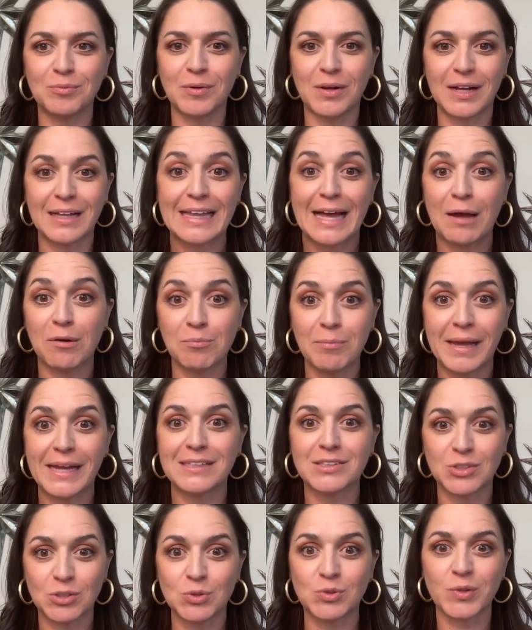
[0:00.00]

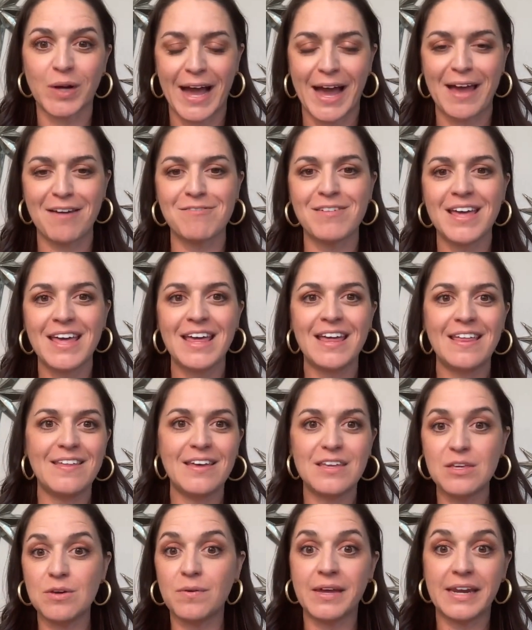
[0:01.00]
cloud-based drive that
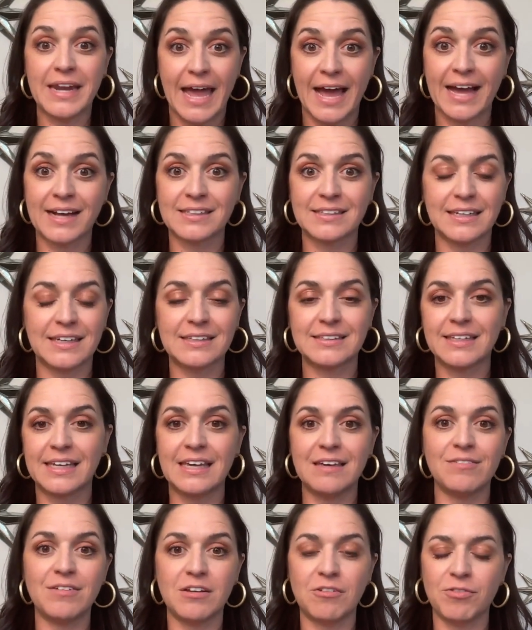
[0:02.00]
you can access
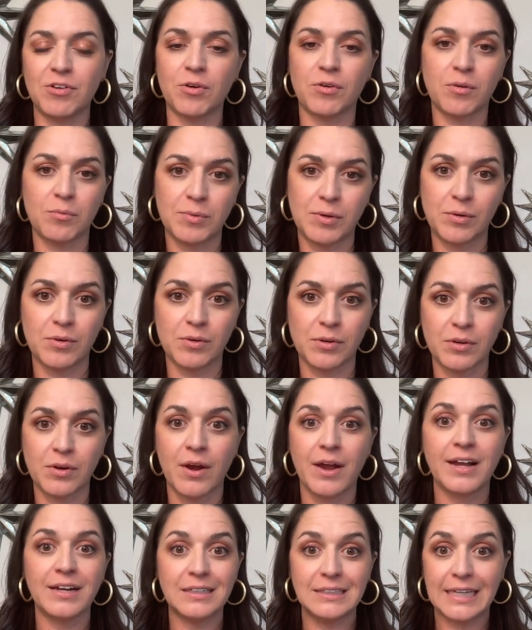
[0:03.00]
even if your computer
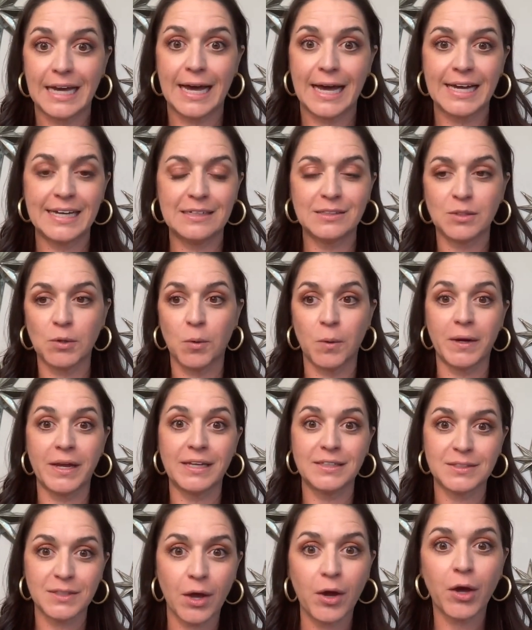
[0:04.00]
dies or
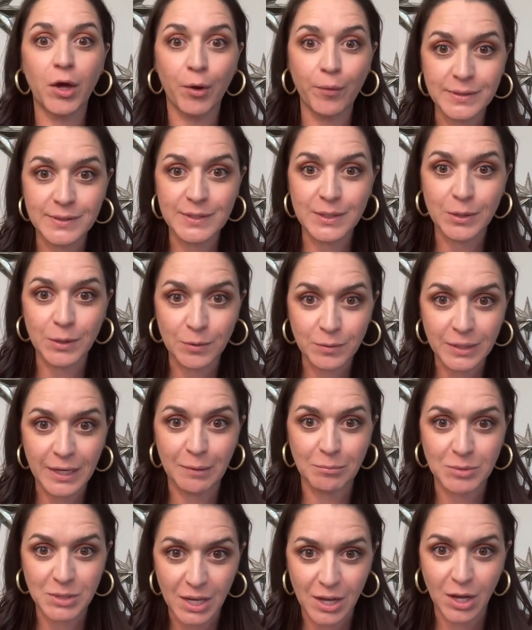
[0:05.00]
gets Coke Zero
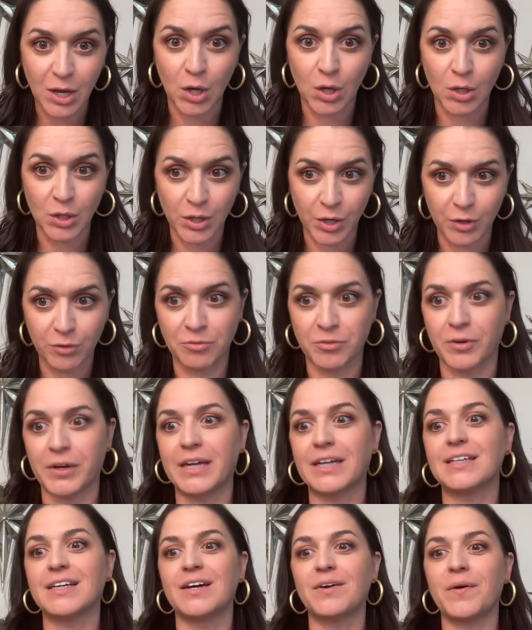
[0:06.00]
dumped all over
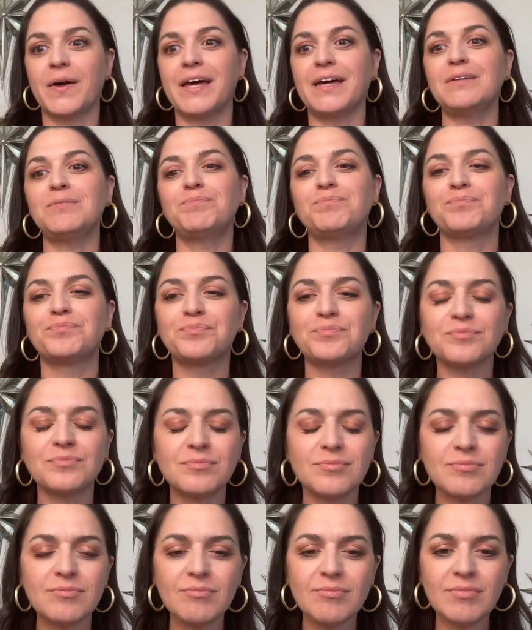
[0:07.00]
it. Okay.
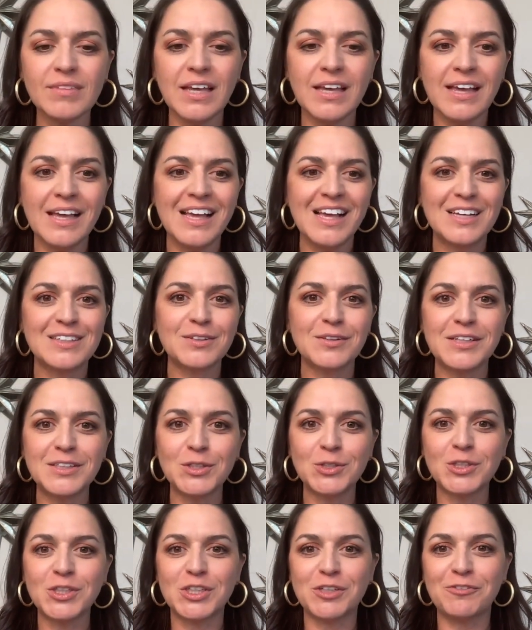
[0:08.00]
So these are
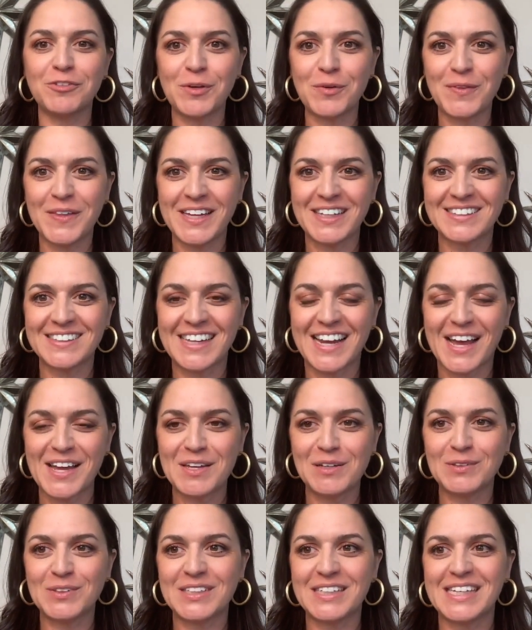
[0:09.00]
just a few things that I
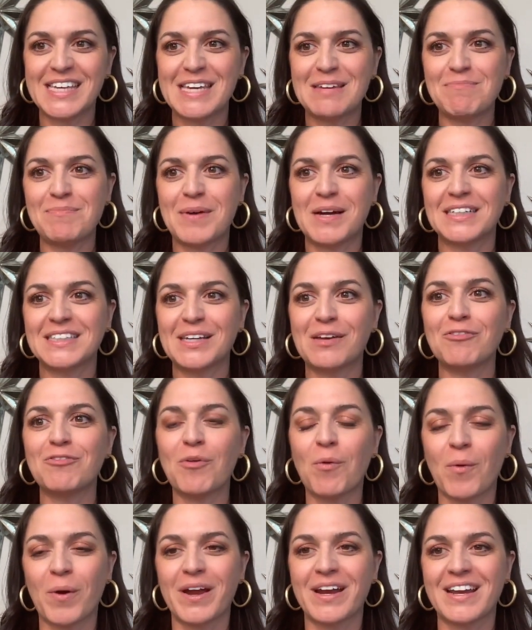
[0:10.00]
use to keep myself
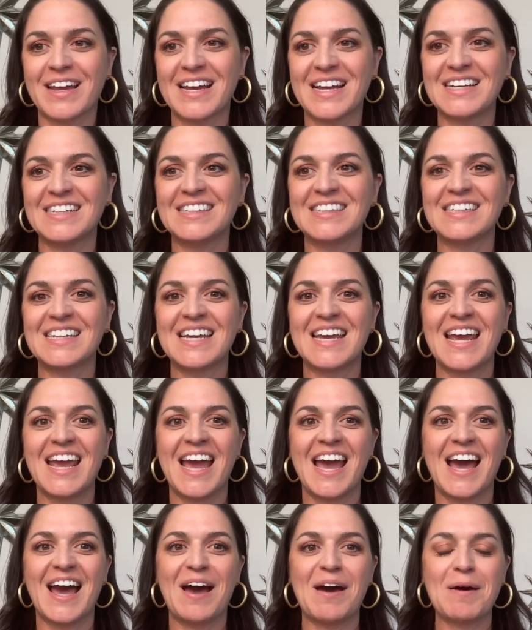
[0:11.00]
organized.
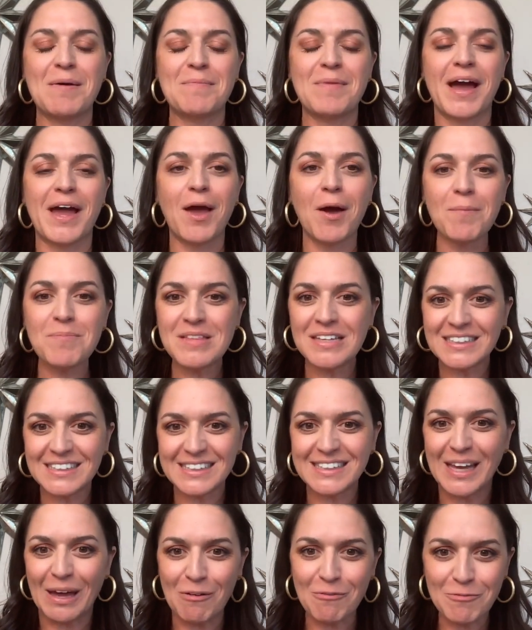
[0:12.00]
I hope this is
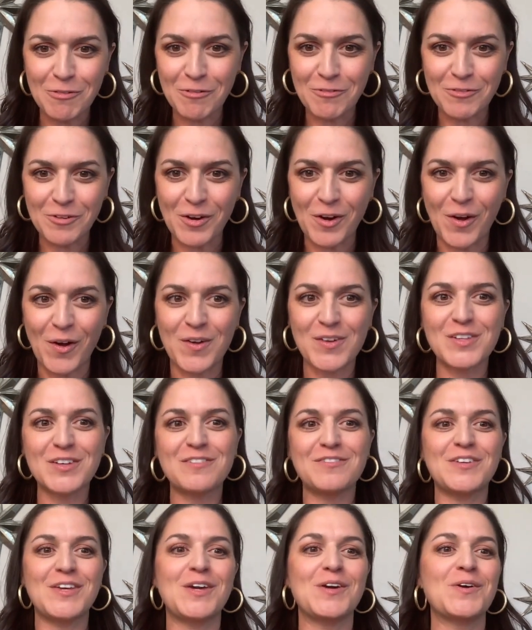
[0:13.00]
helpful for all
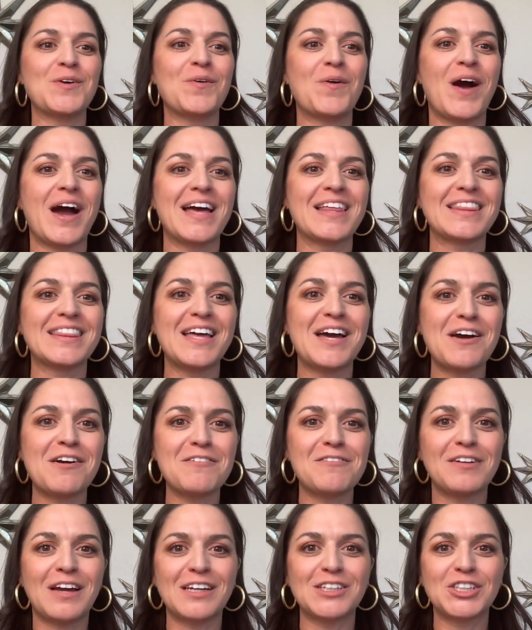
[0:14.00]
of you. I
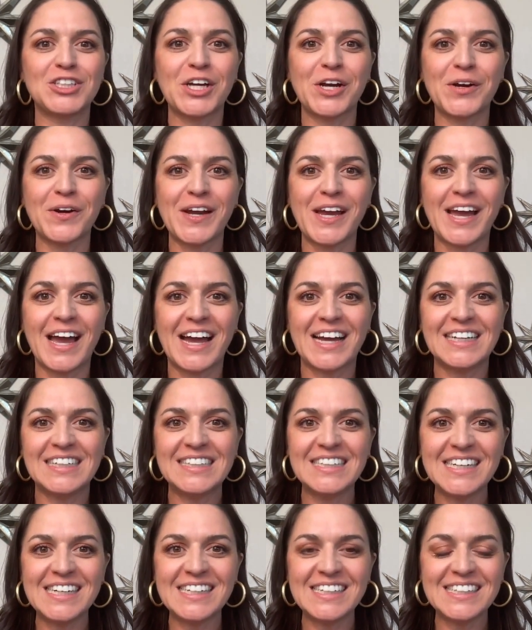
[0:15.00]
love sharing
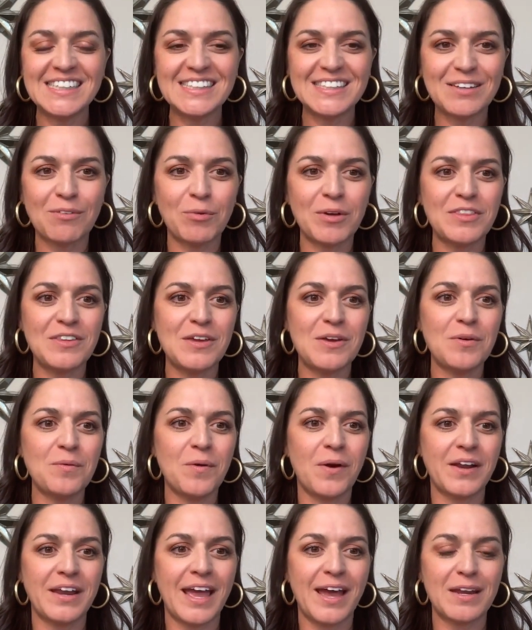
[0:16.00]
ideas with you
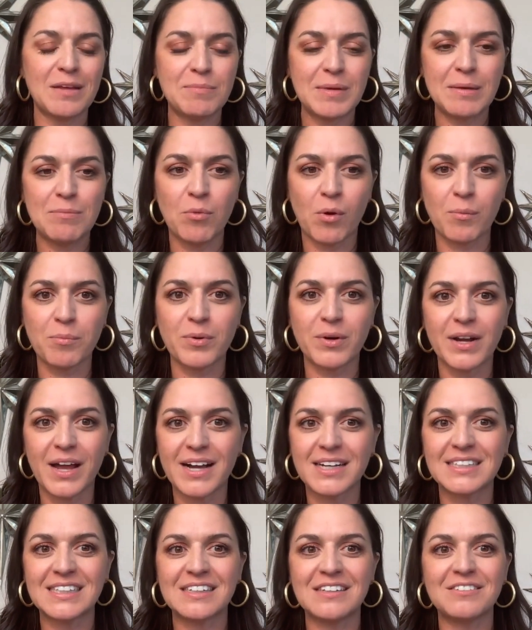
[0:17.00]
on how to be more
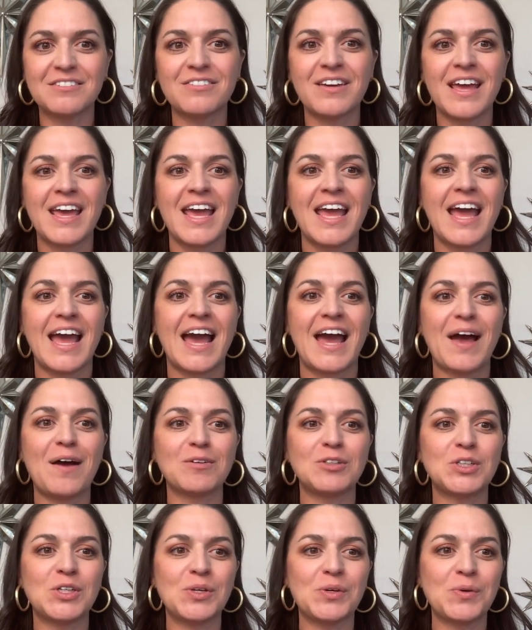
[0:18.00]
productive, how
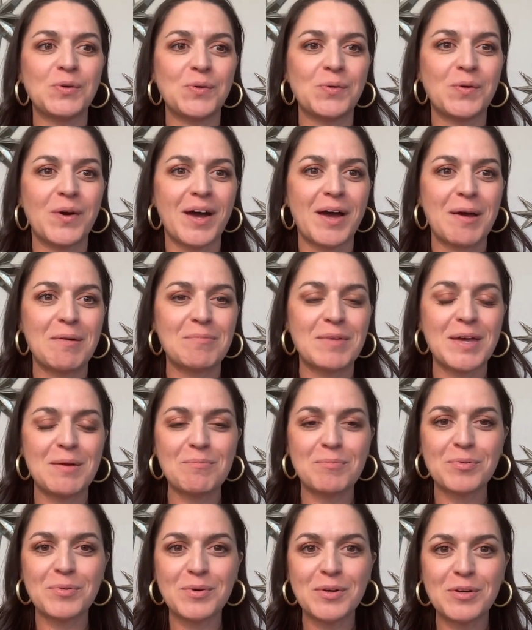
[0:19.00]
to
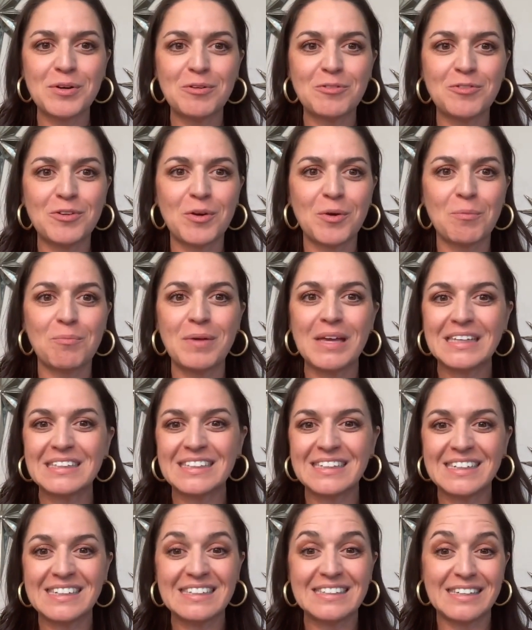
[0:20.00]
improve your
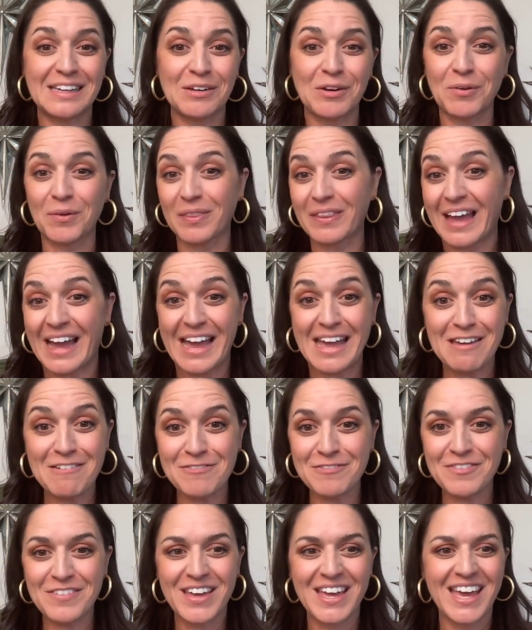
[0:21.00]
business and your
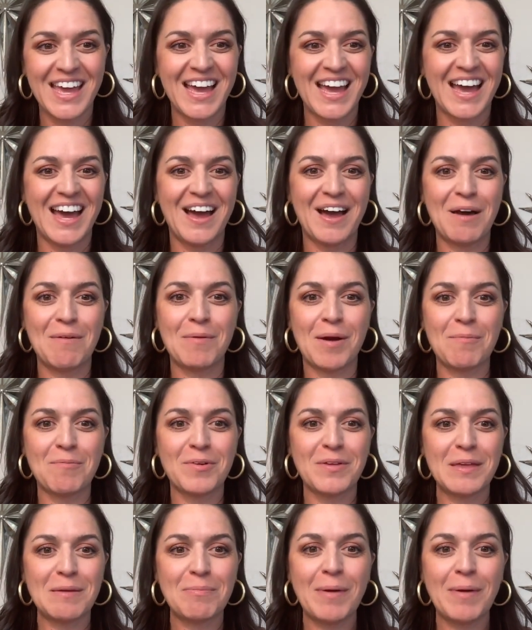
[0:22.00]
life. I'm really